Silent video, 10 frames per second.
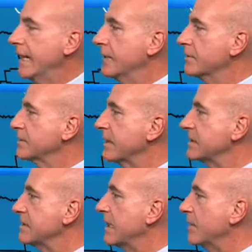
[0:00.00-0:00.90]
it looks like
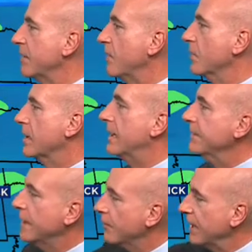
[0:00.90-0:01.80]
it's not going to be a whole
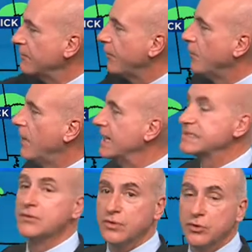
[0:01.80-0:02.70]
lot.
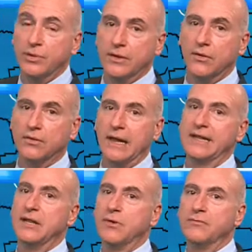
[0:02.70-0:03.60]
Rainfall-wise, it will be a whole lot.
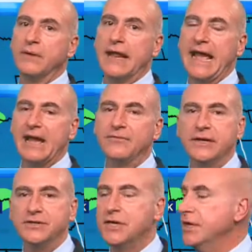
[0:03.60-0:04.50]
Anywhere from about a half an
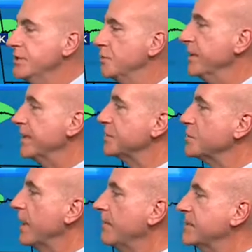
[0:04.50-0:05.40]
inch to an inch is
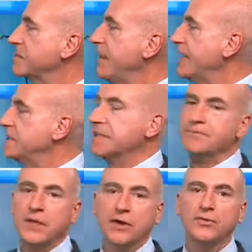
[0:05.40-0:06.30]
what I'm expecting
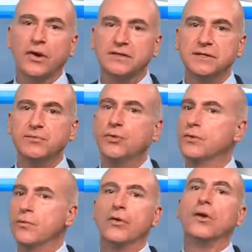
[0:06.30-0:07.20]
across the
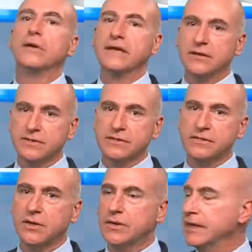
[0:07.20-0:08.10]
board. We're all getting a good
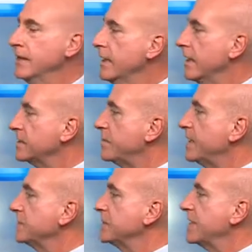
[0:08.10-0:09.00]
soaking,
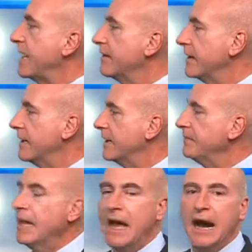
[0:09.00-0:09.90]
especially Saturday
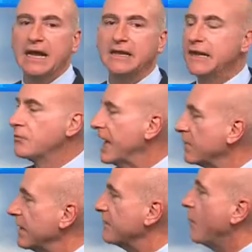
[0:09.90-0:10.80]
night. High today, right around